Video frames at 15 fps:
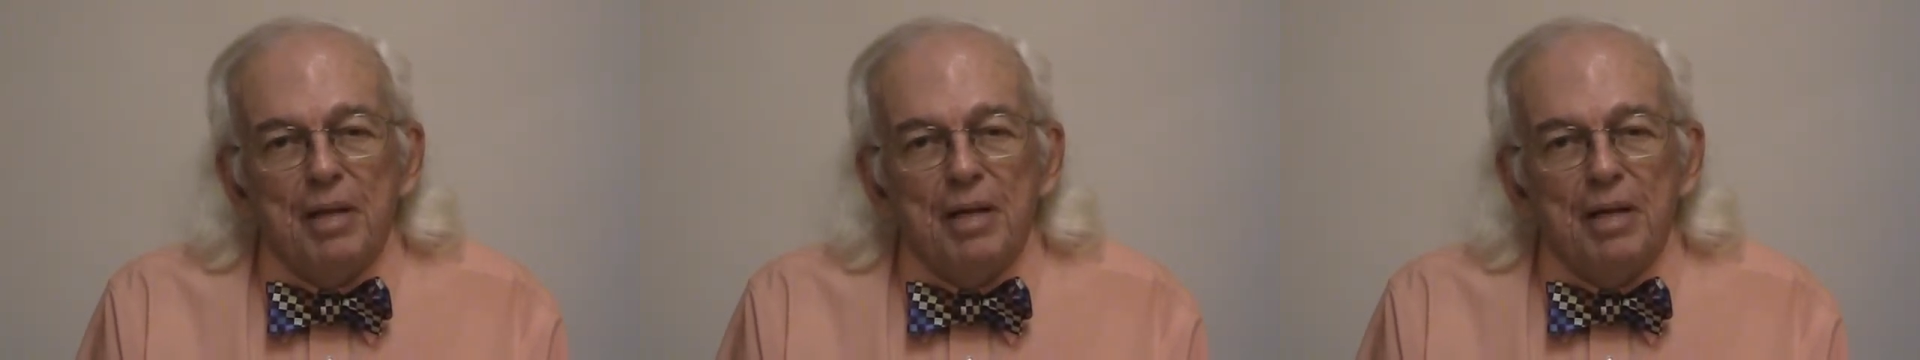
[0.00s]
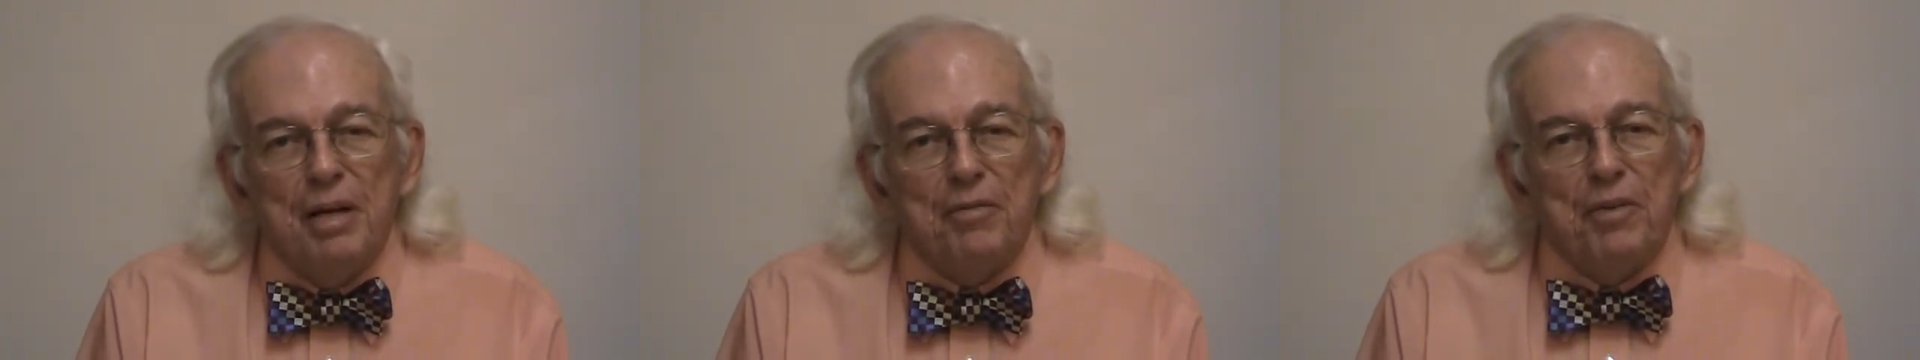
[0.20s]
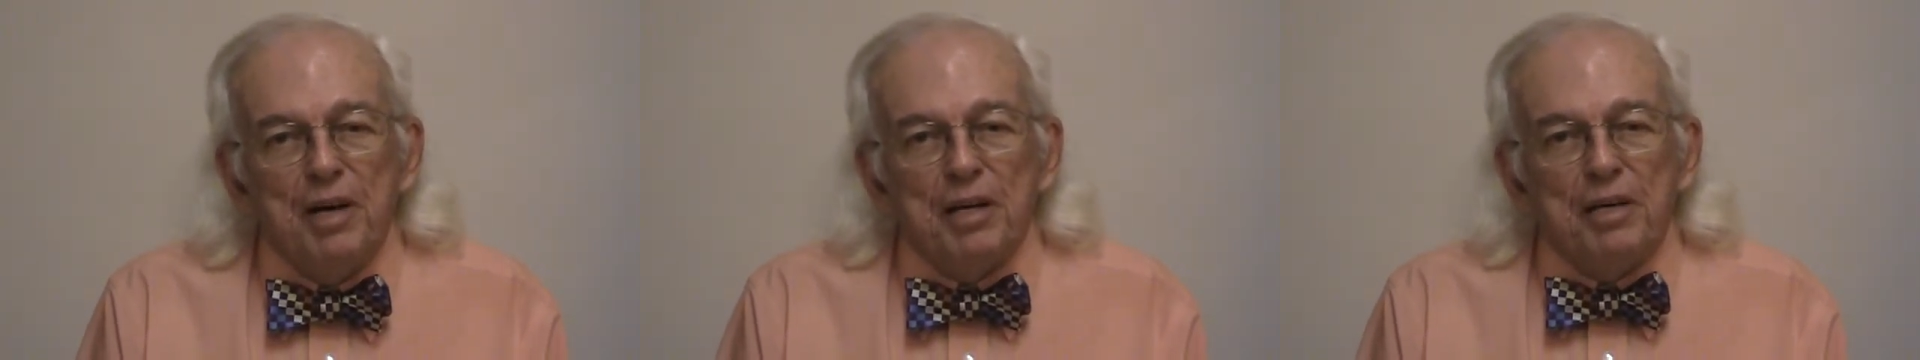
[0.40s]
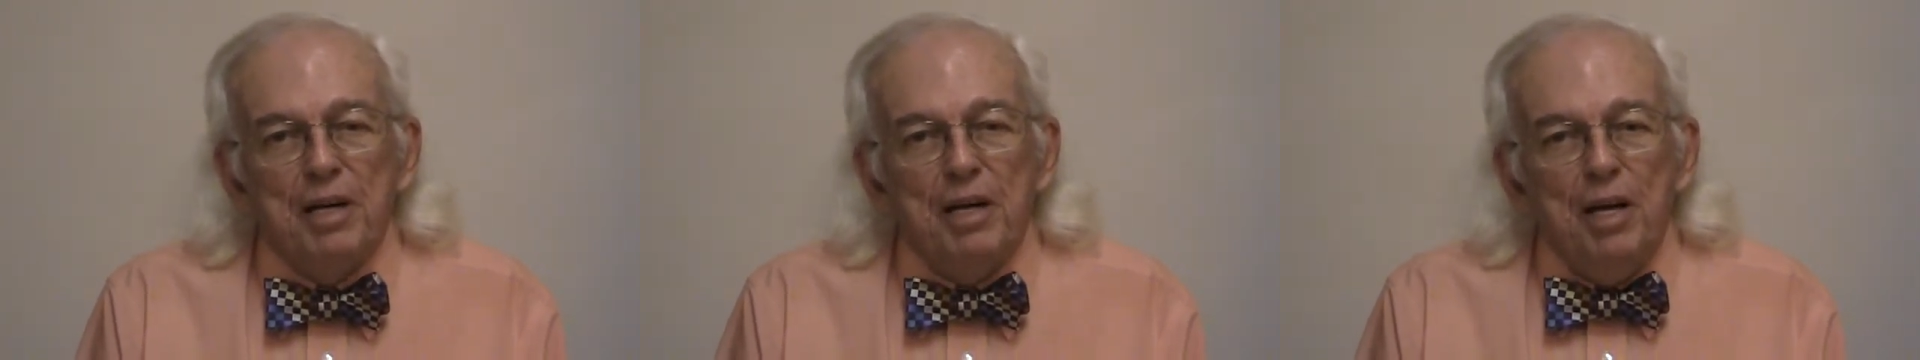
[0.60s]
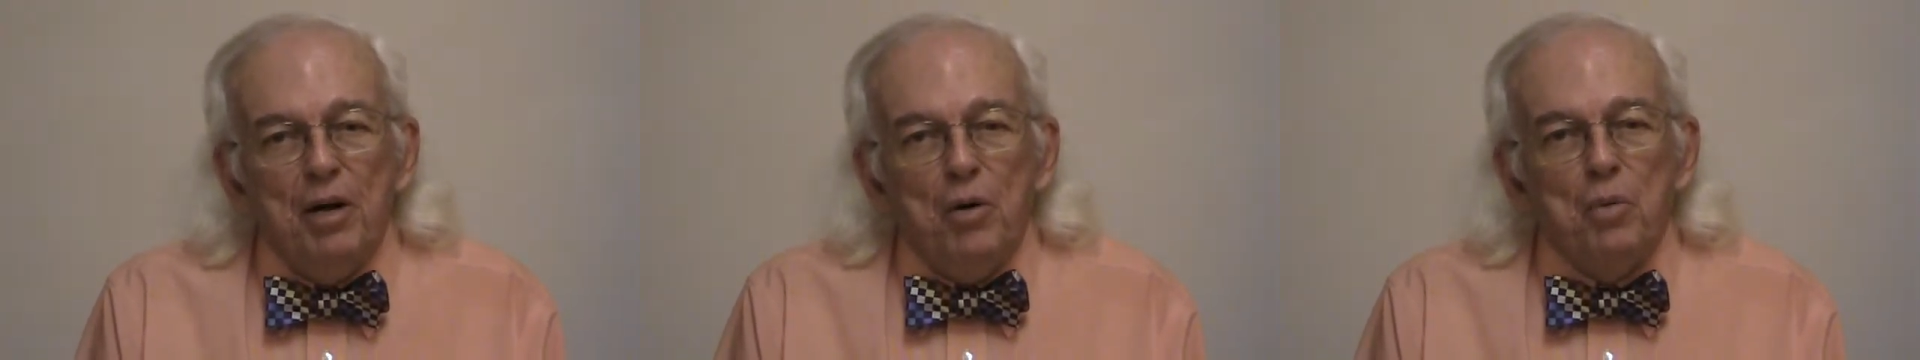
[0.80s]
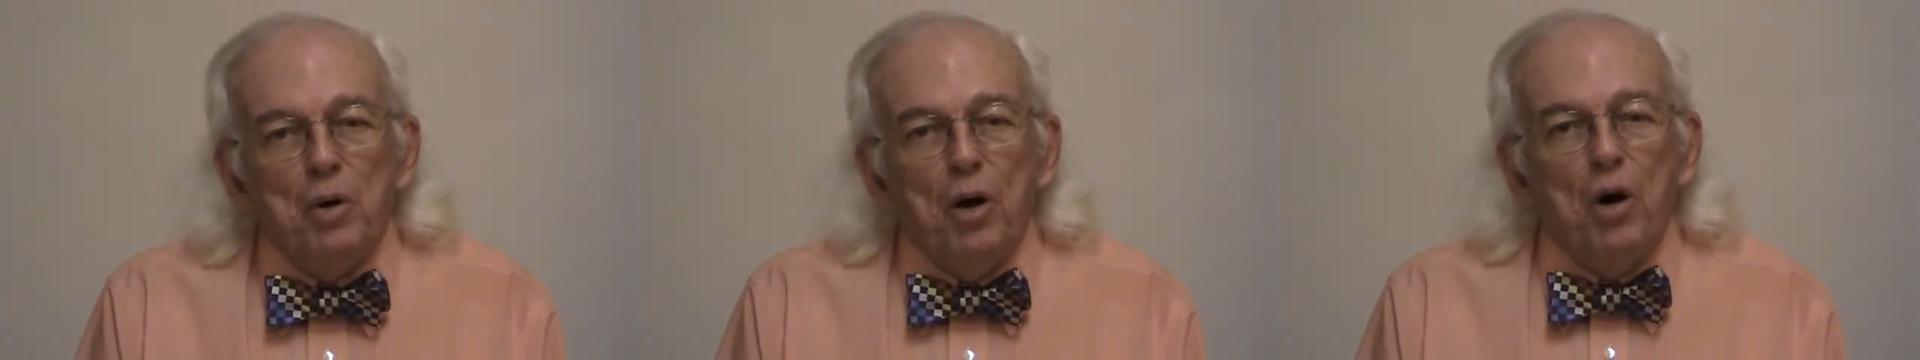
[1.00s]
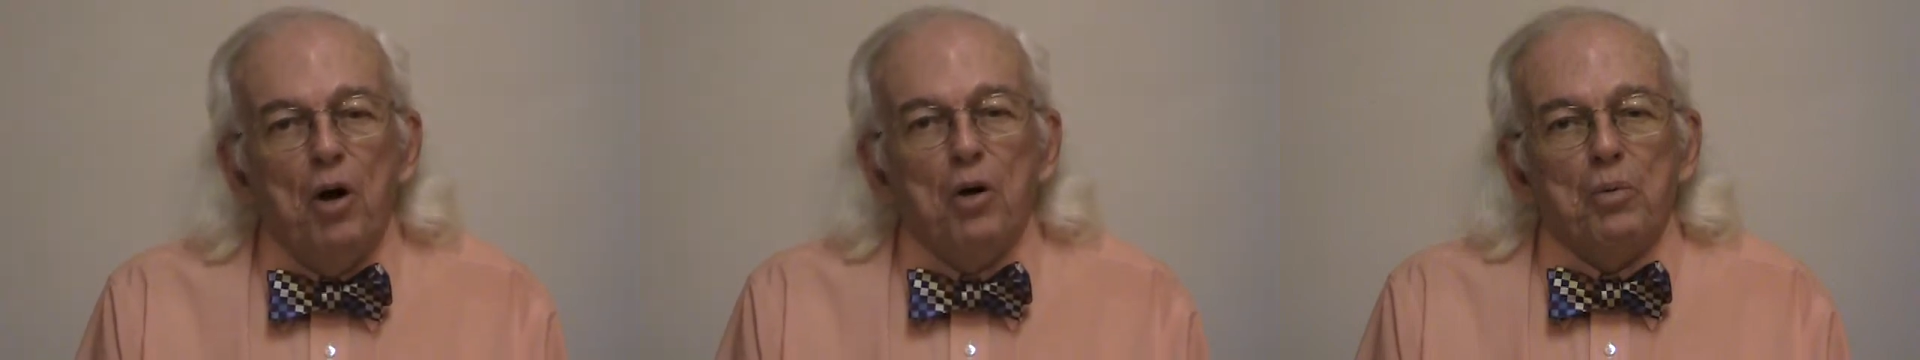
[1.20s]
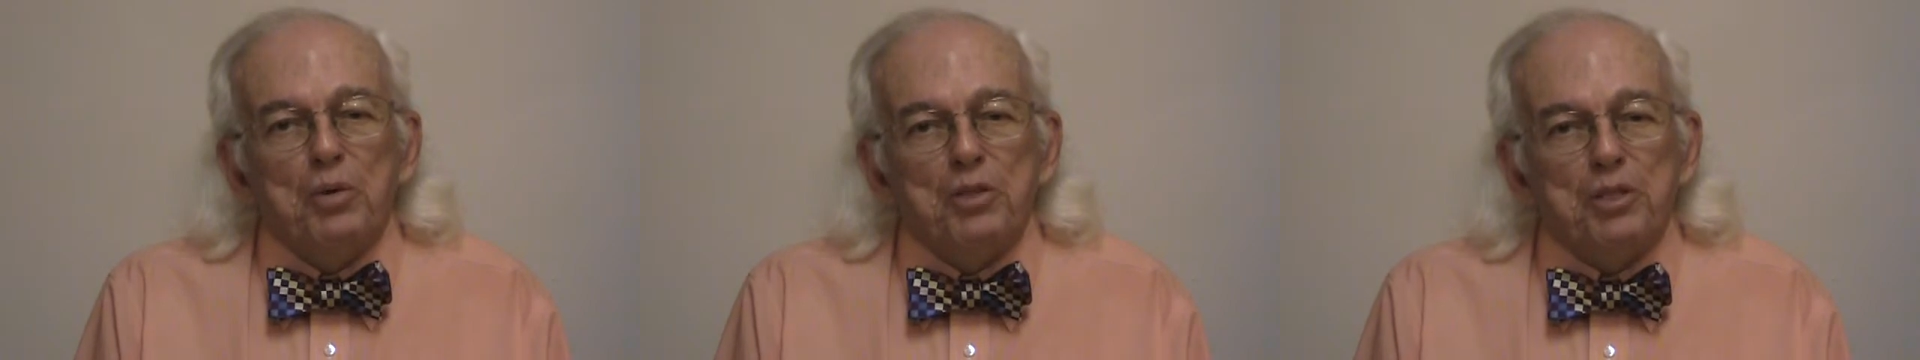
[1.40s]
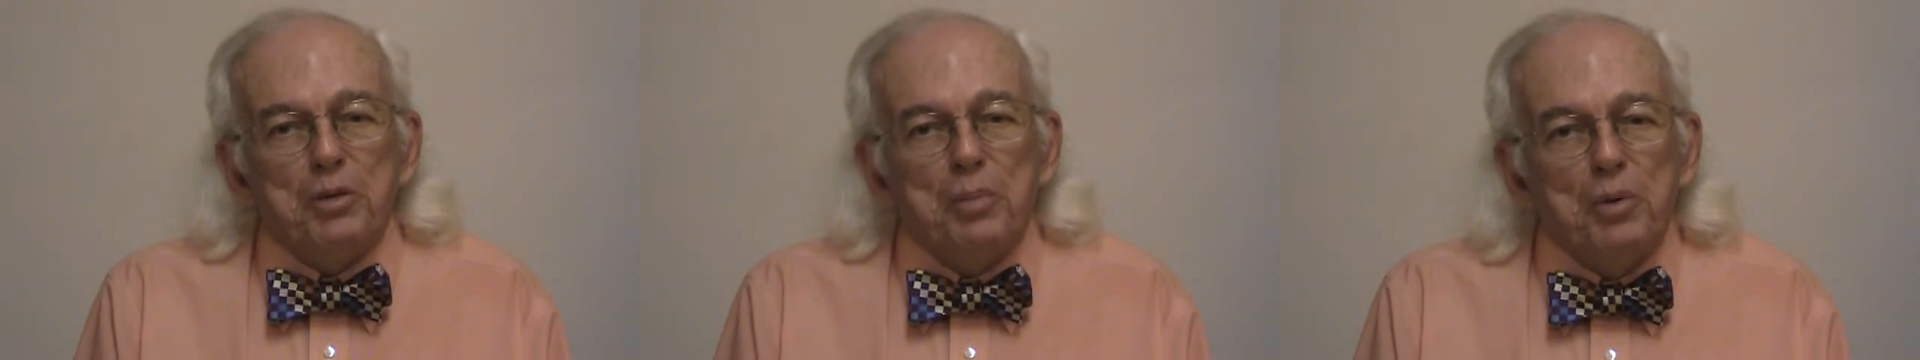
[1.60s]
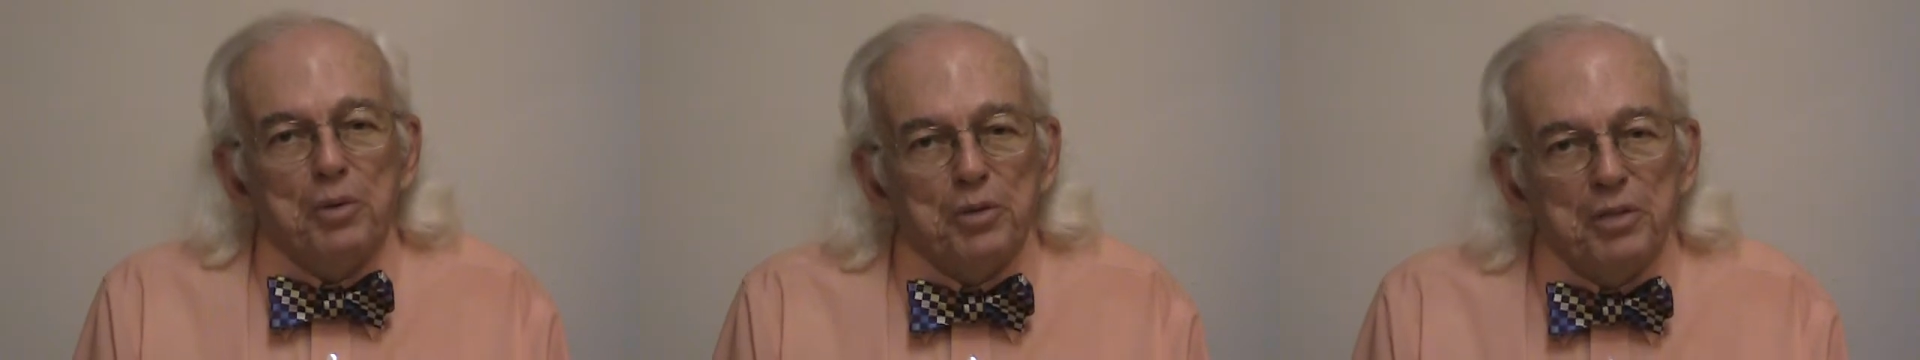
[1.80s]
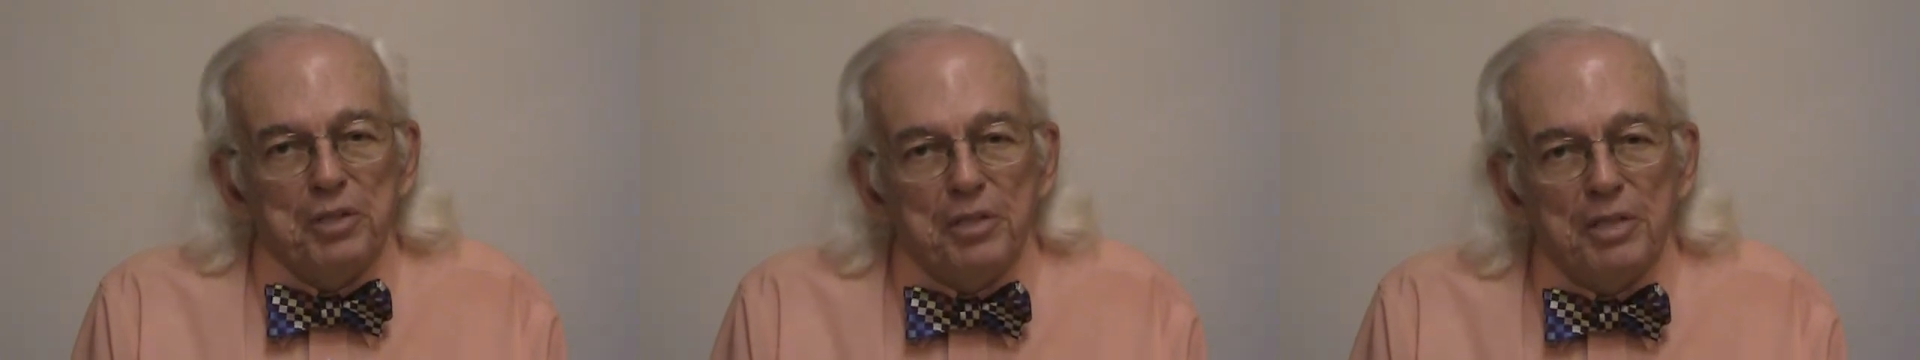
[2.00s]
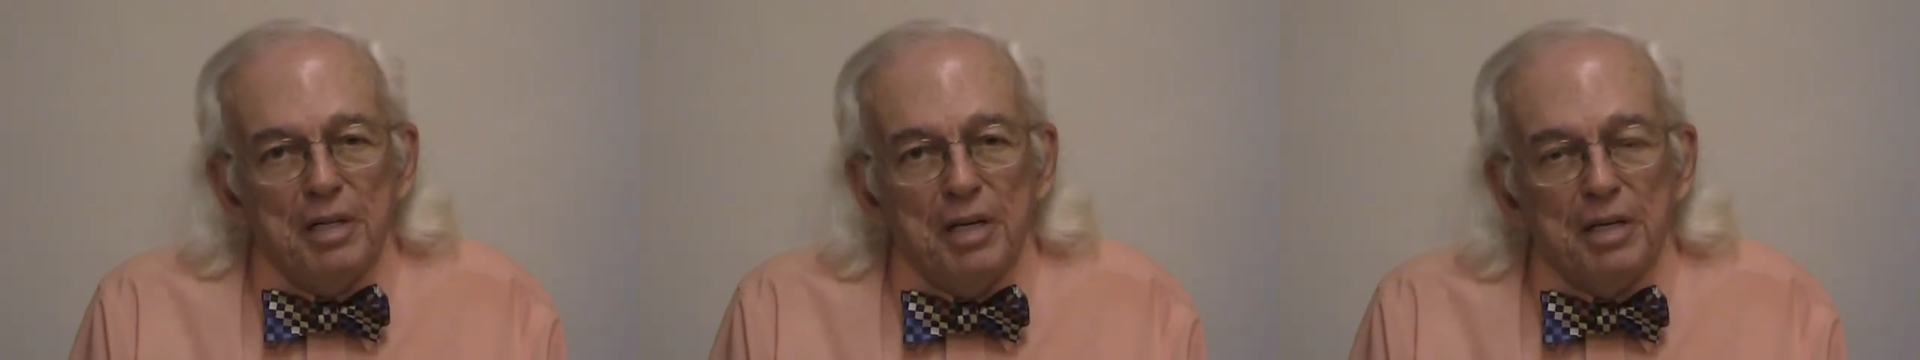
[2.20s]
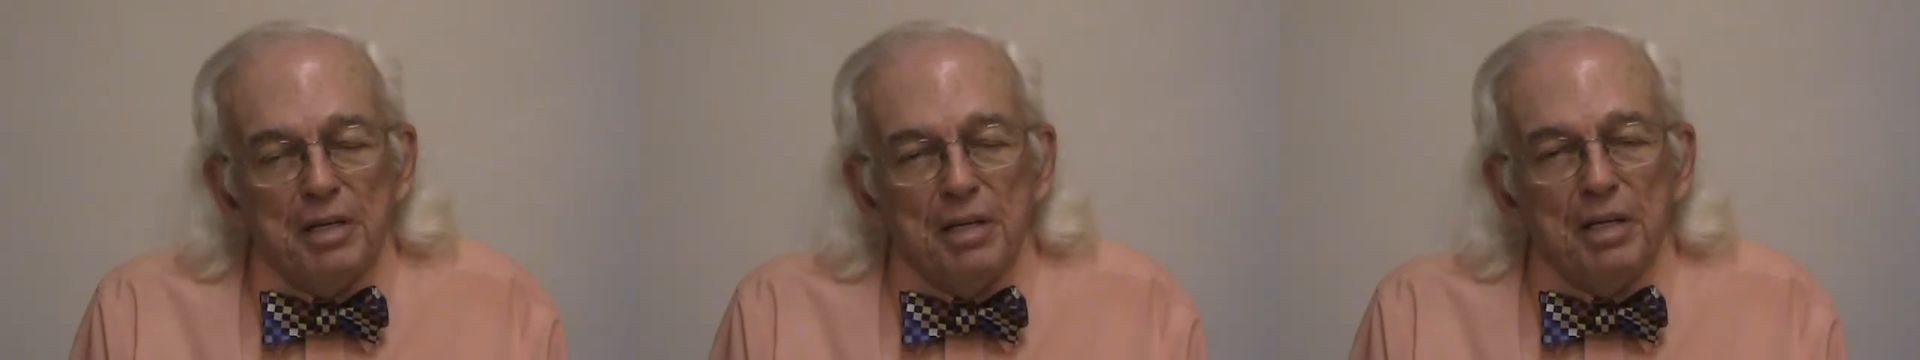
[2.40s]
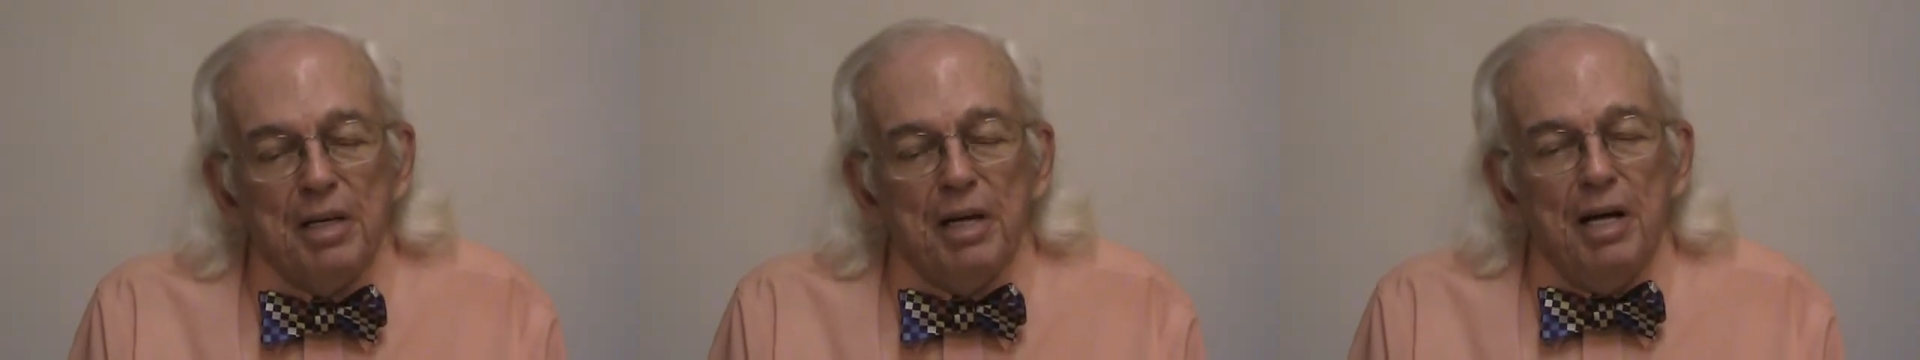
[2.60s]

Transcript: In fact, we all were supposed to take an